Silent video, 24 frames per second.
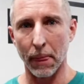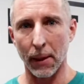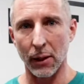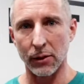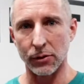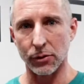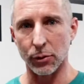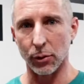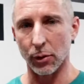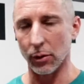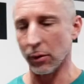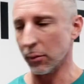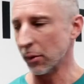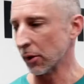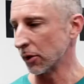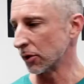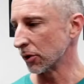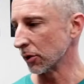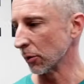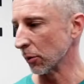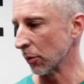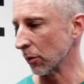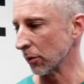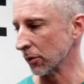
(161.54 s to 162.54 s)
So we want to make
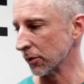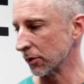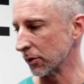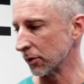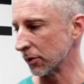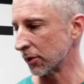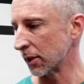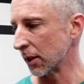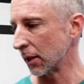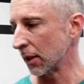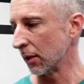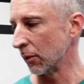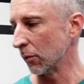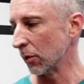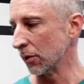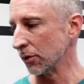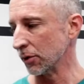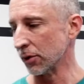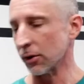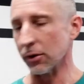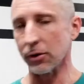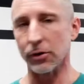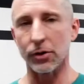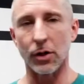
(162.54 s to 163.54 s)
sure we're taking ones
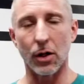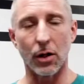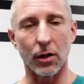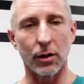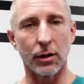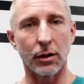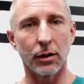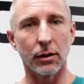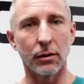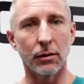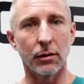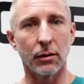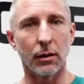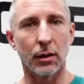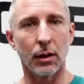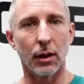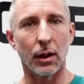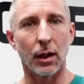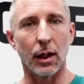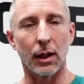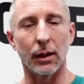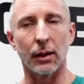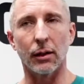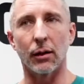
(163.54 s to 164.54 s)
that are targeted
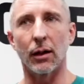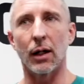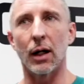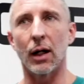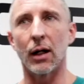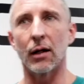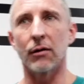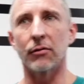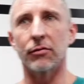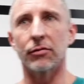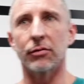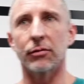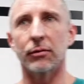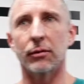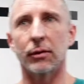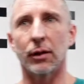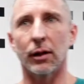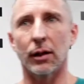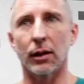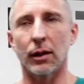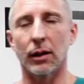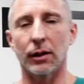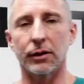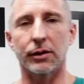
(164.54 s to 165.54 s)
and that'll have
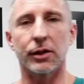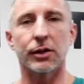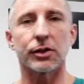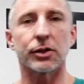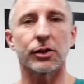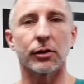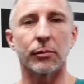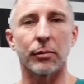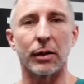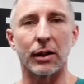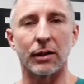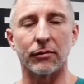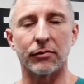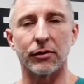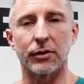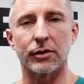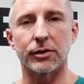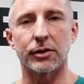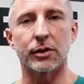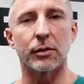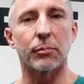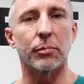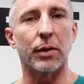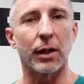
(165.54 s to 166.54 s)
additional benefits
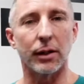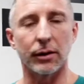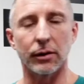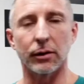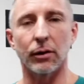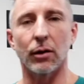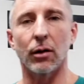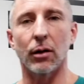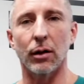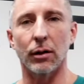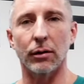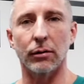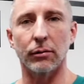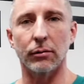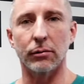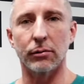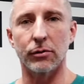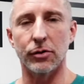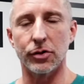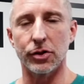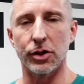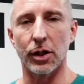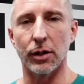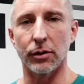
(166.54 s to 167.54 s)
depending on
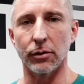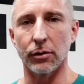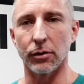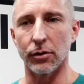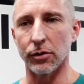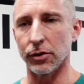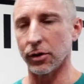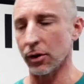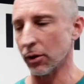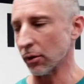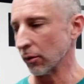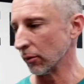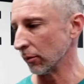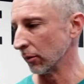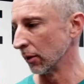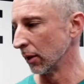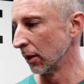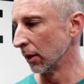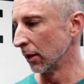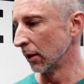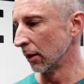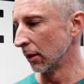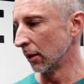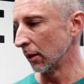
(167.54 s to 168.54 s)
gender. So
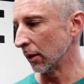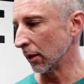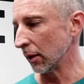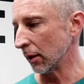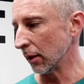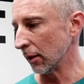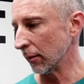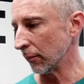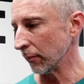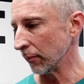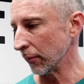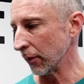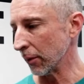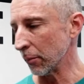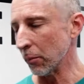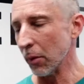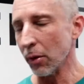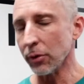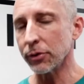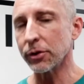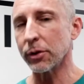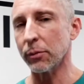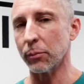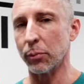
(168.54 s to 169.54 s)
the
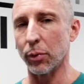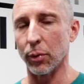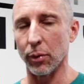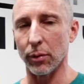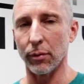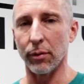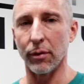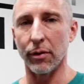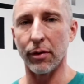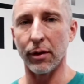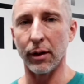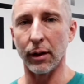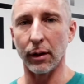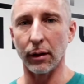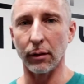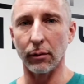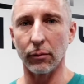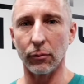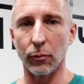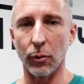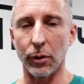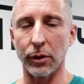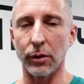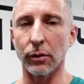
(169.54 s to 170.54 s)
most important
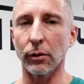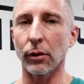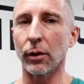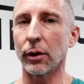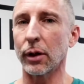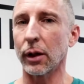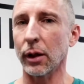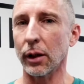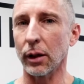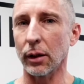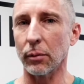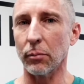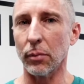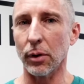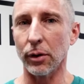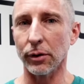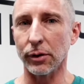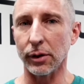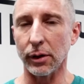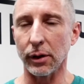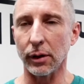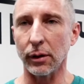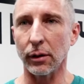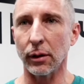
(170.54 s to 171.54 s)
thing when you're looking at a
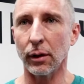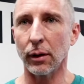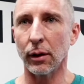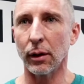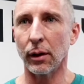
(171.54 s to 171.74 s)
multi,